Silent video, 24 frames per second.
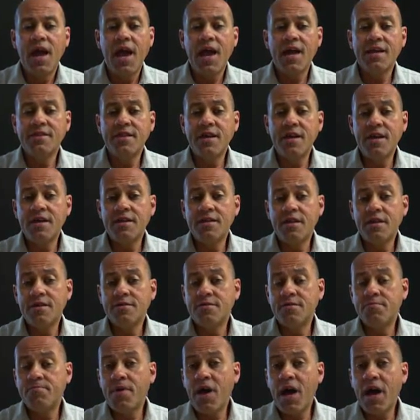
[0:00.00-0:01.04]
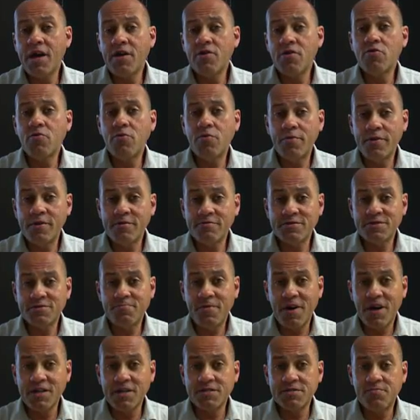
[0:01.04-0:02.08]
And then the buyer will be
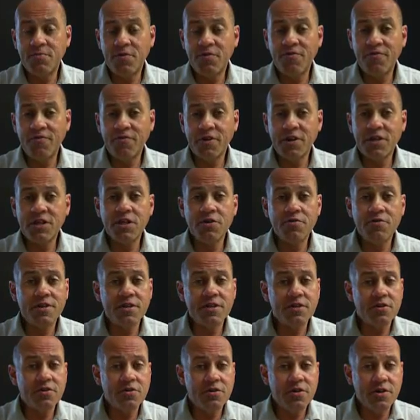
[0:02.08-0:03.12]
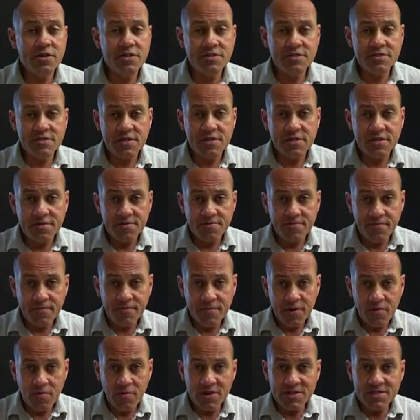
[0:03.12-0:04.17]
responsible for clearing the goods
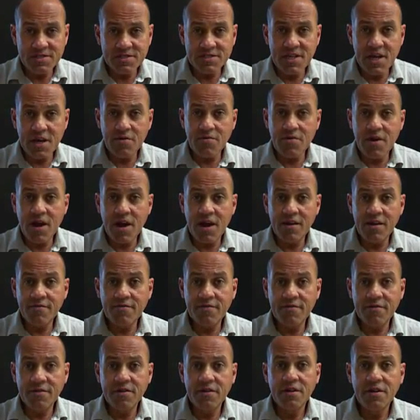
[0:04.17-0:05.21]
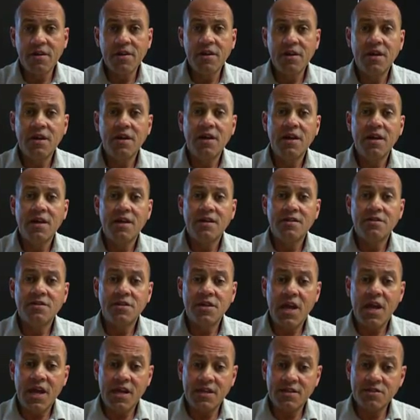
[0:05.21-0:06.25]
once they arrive
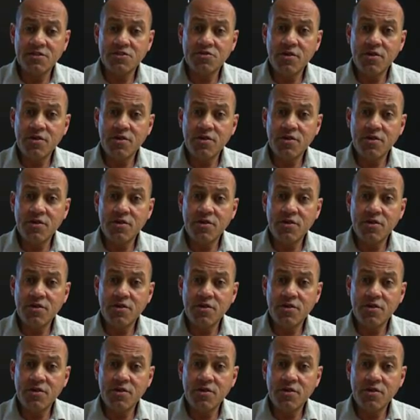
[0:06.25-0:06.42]
and the